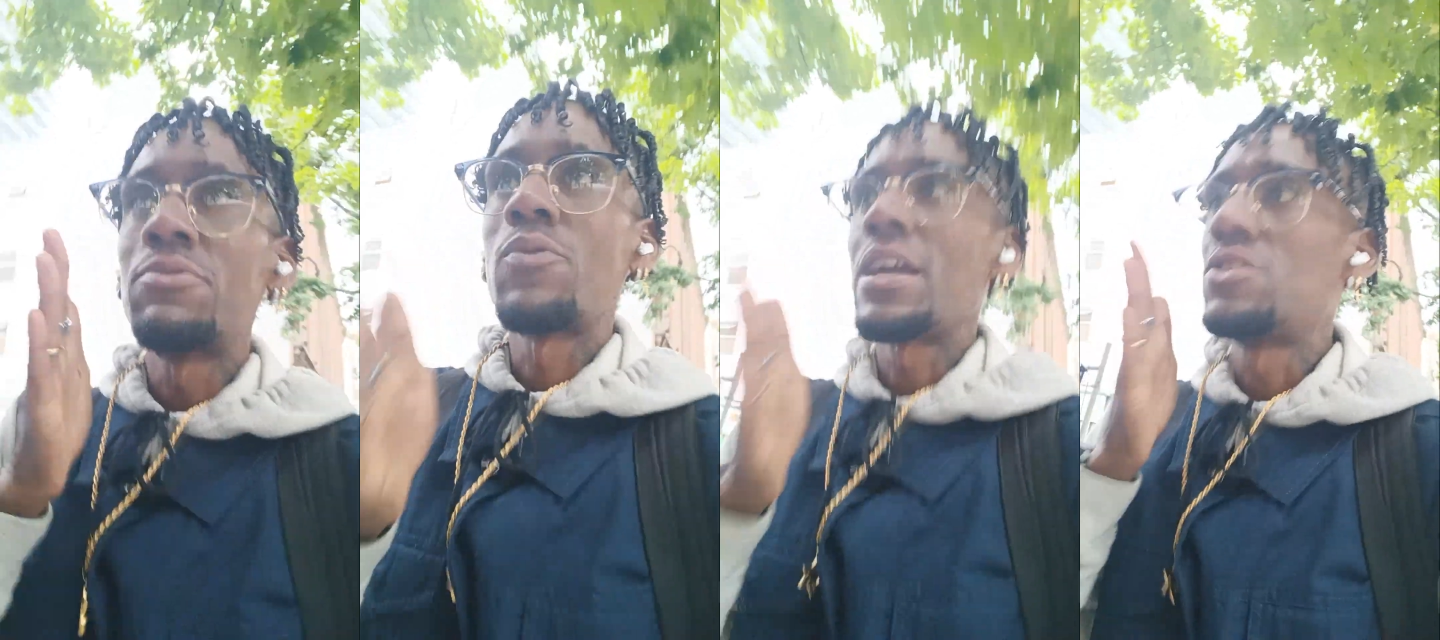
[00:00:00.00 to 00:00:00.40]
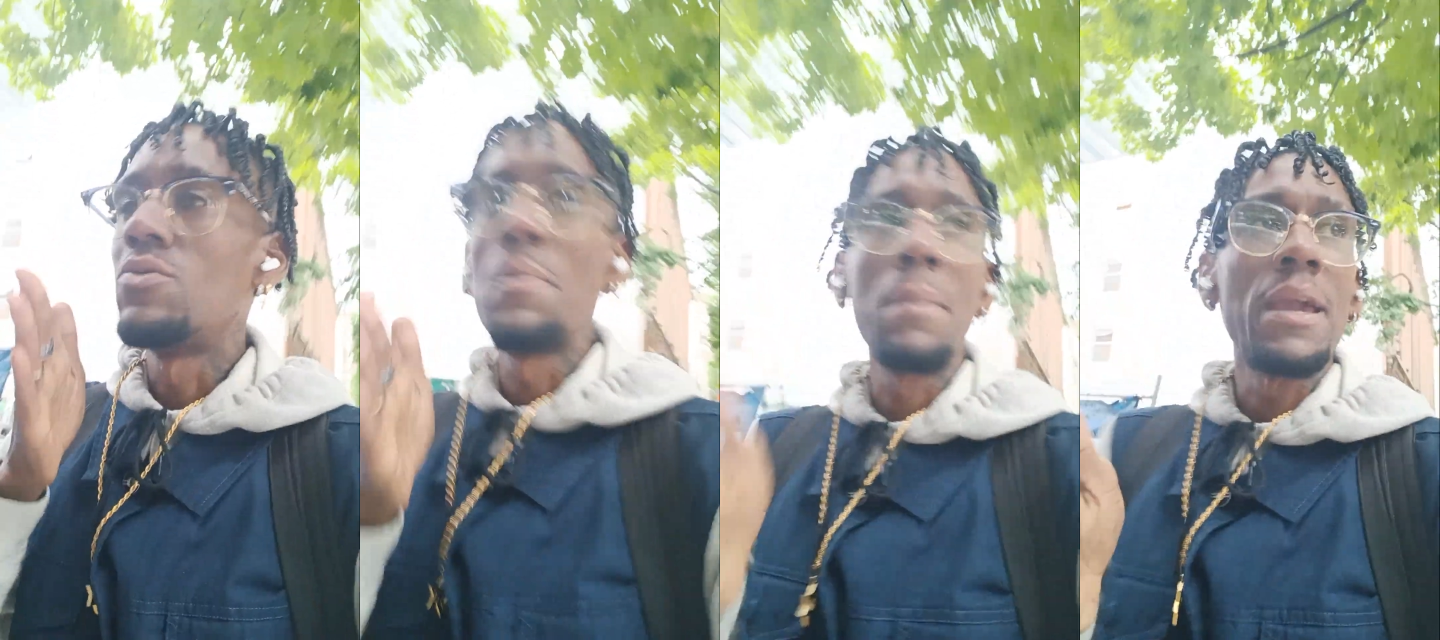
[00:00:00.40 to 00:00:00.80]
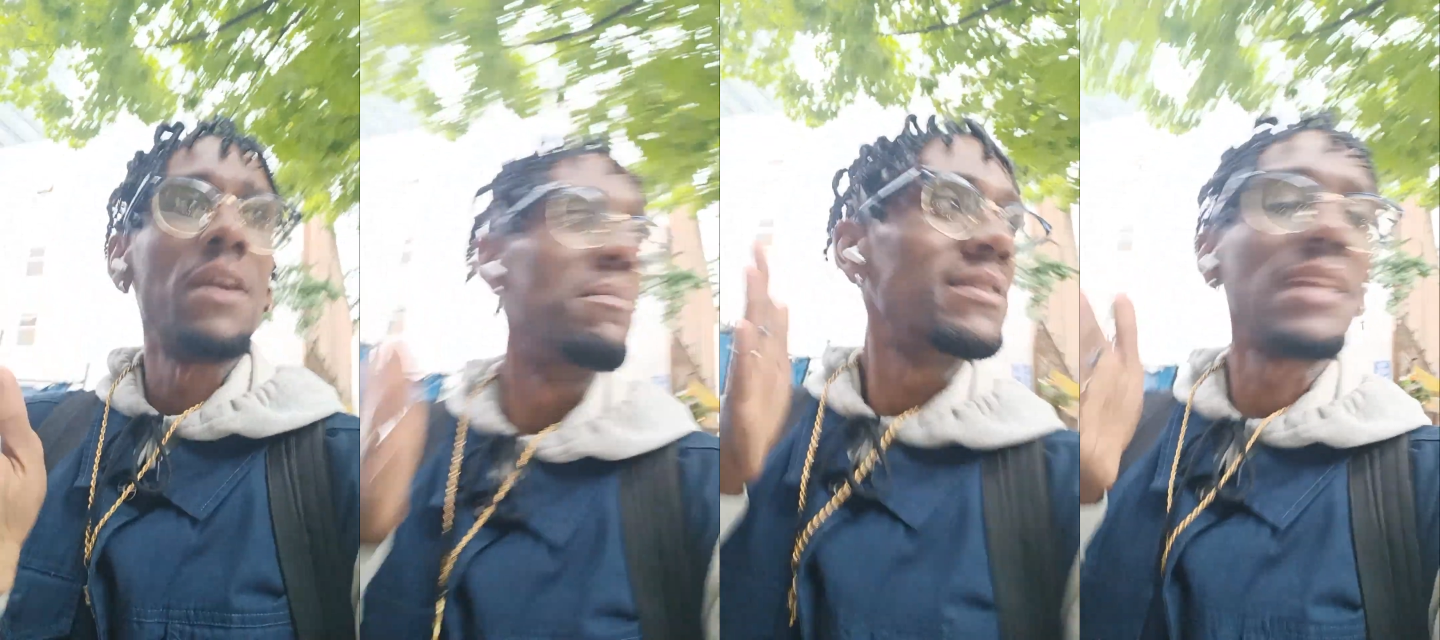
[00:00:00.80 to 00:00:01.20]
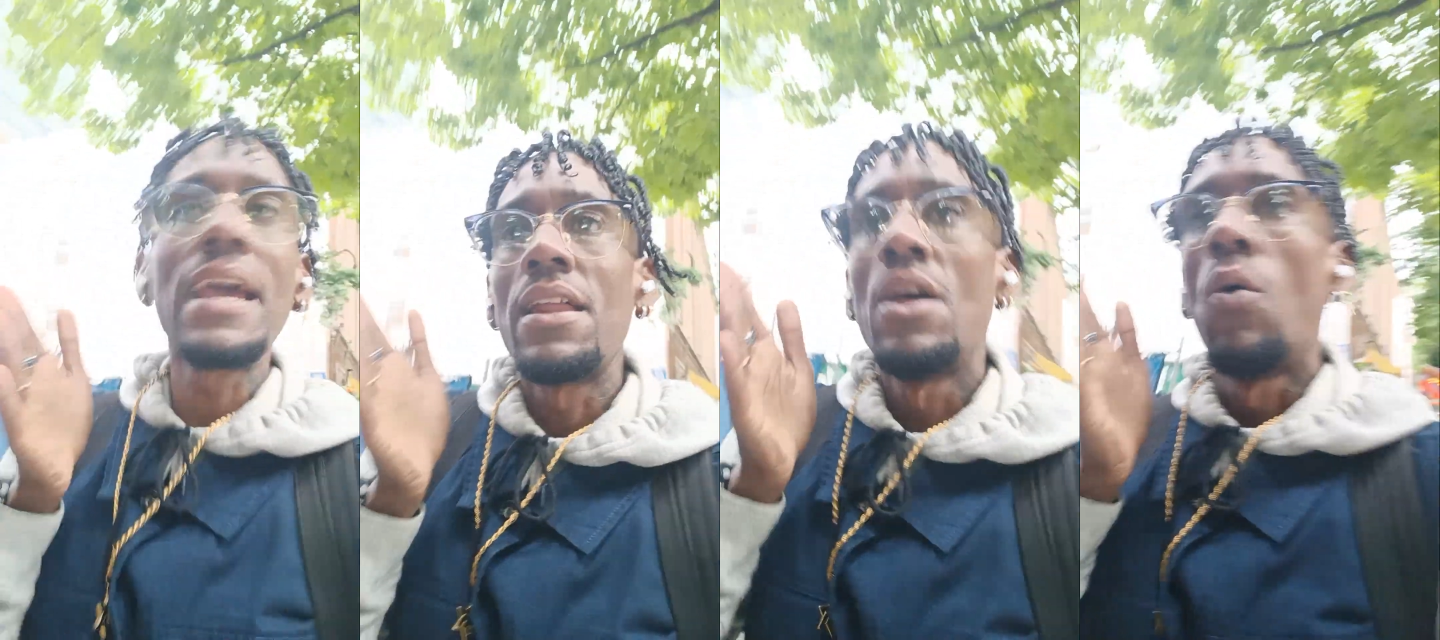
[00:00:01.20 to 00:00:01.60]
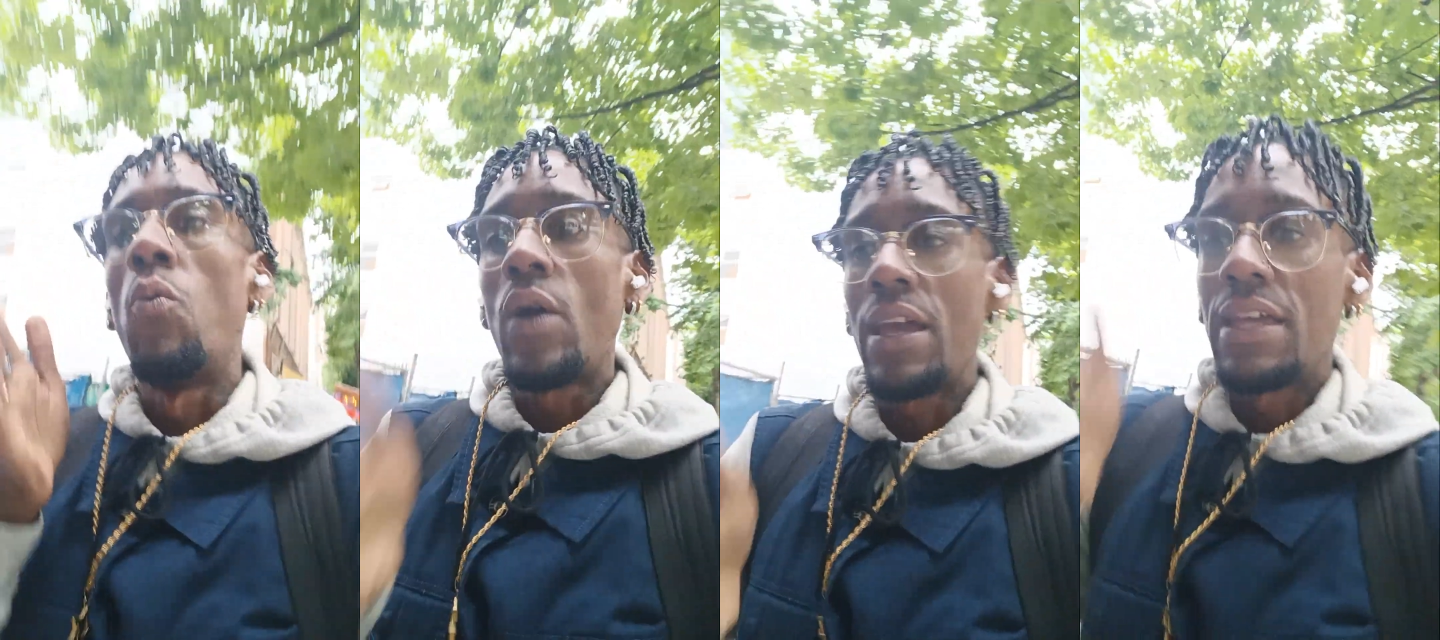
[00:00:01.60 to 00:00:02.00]
right to a man, but that
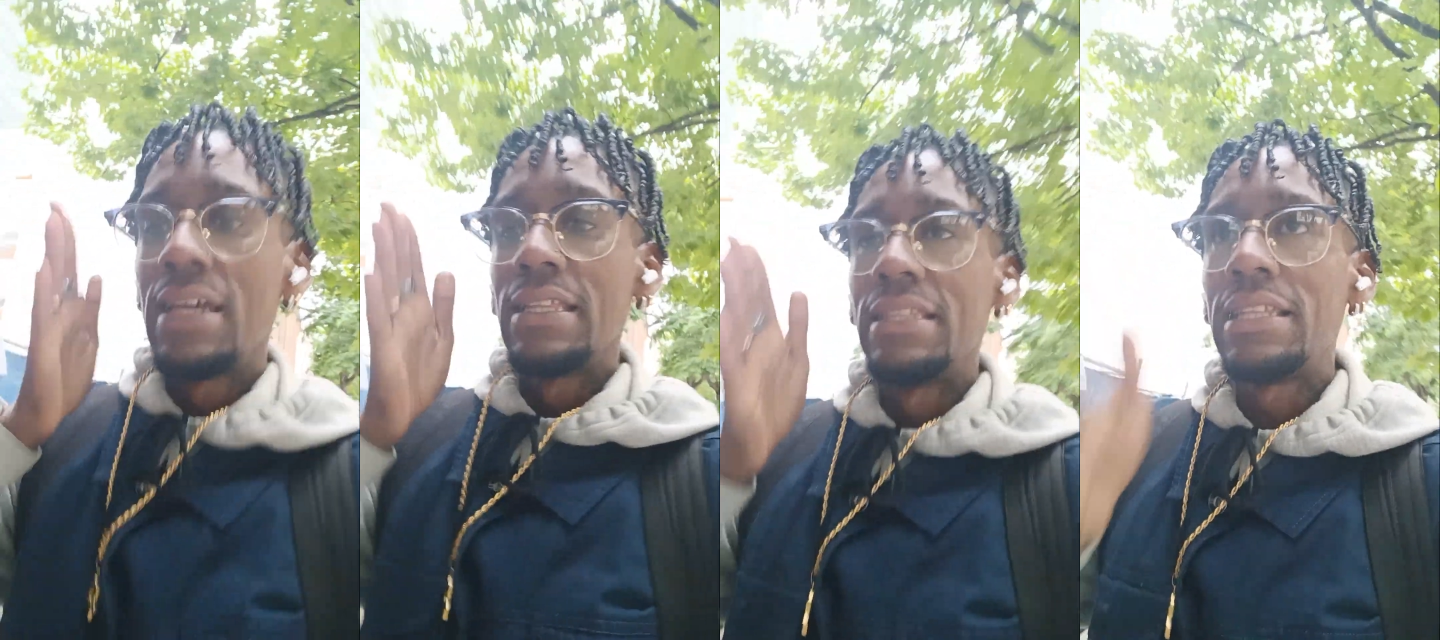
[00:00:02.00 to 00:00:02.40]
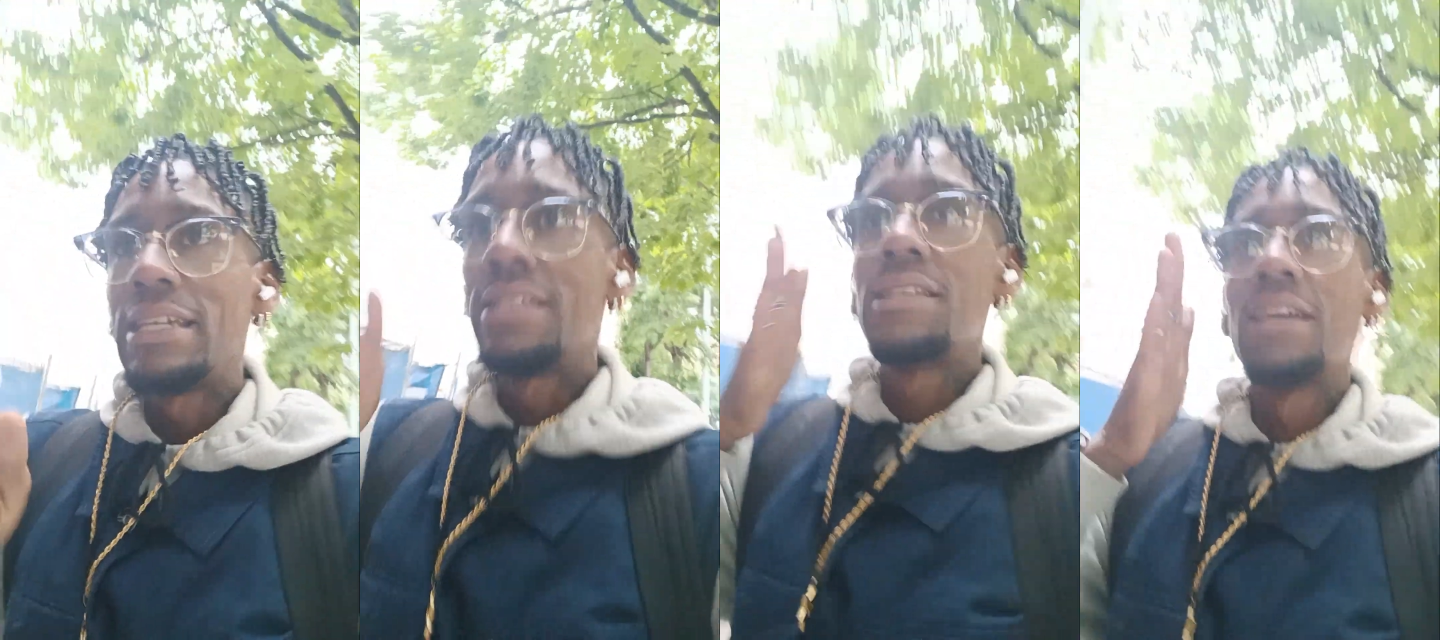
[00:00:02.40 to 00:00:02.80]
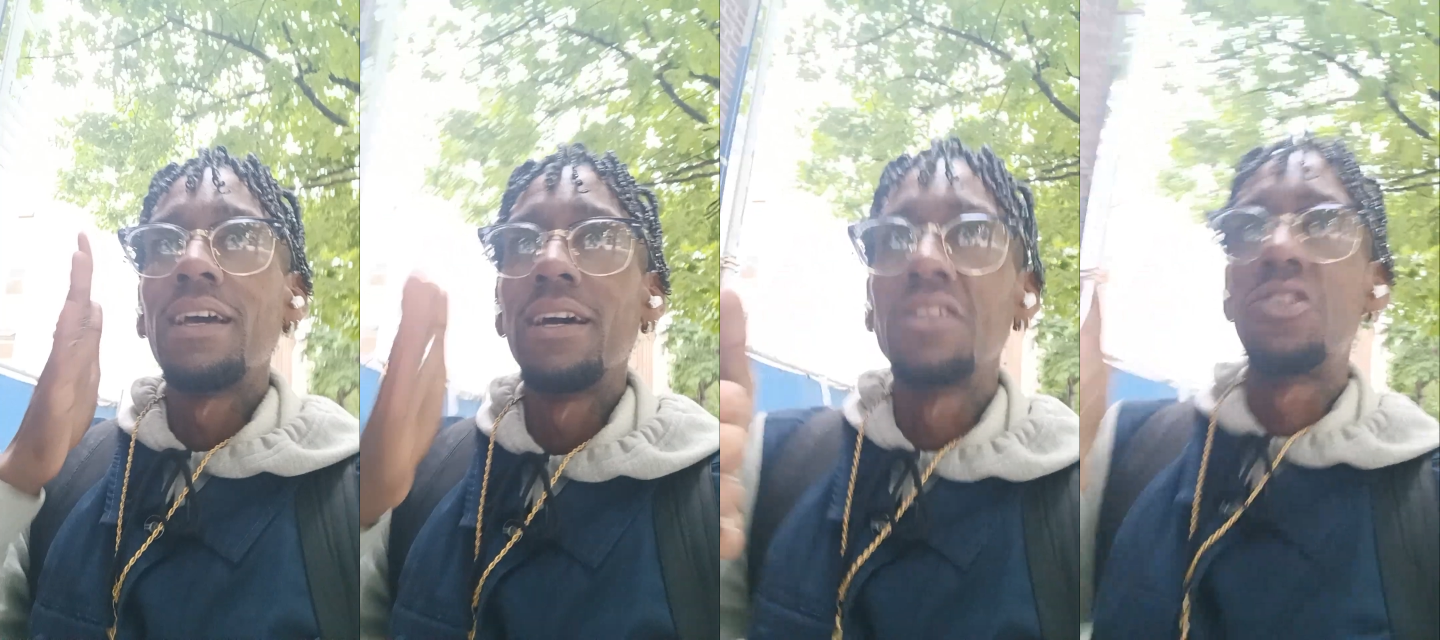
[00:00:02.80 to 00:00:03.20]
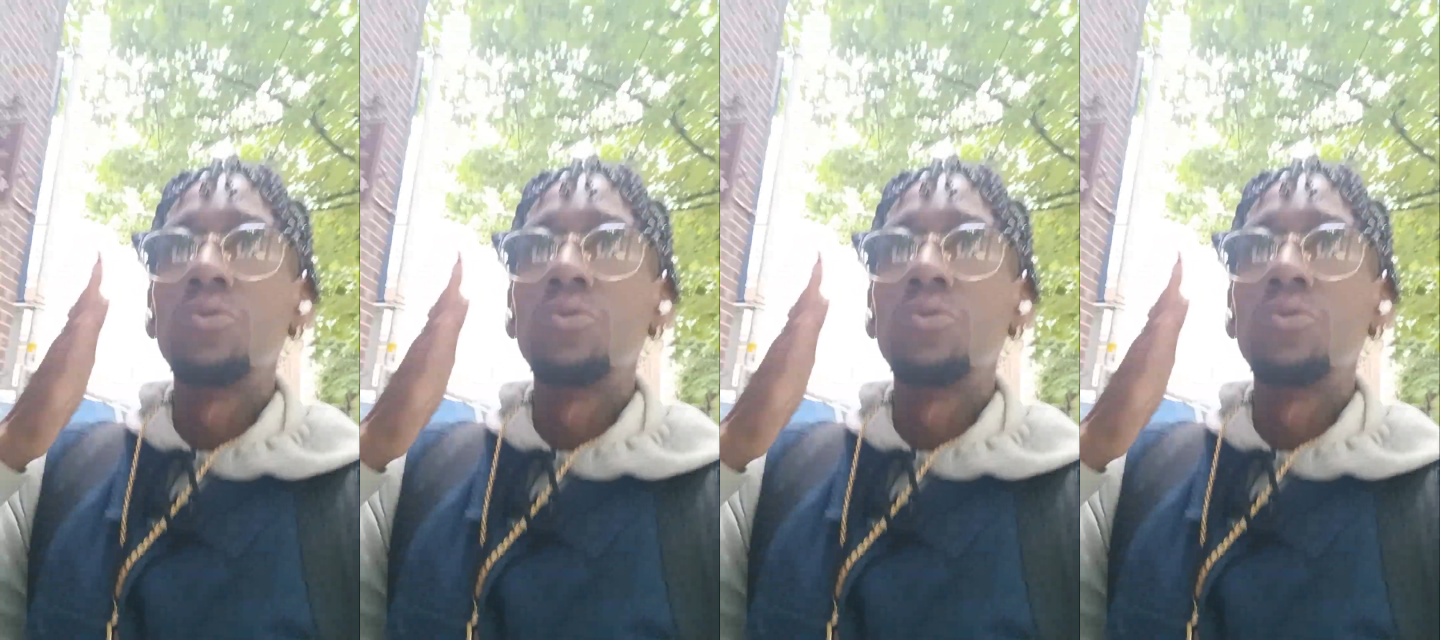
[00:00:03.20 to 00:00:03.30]
way leads unto